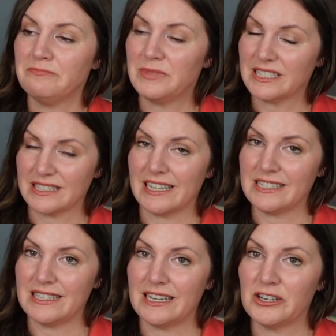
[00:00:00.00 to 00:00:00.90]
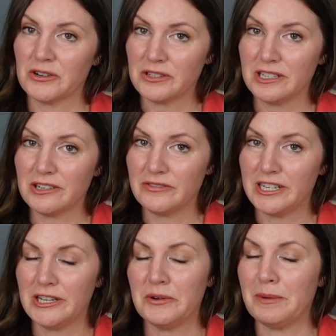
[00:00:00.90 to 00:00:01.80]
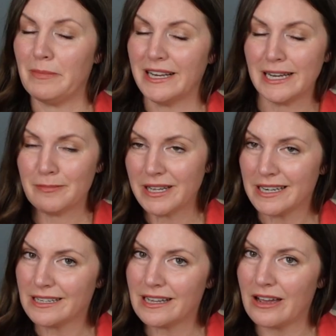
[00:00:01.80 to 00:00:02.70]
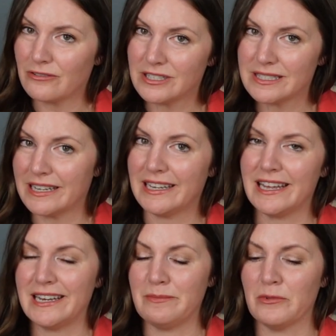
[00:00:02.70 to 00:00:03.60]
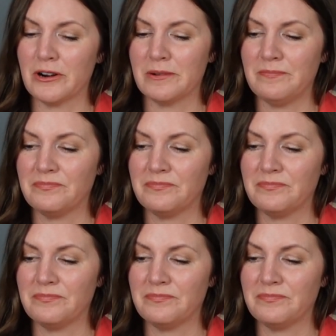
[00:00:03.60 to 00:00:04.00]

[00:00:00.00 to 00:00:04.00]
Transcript: Because like I said in an earlier video, it might not be every Sunday anymore.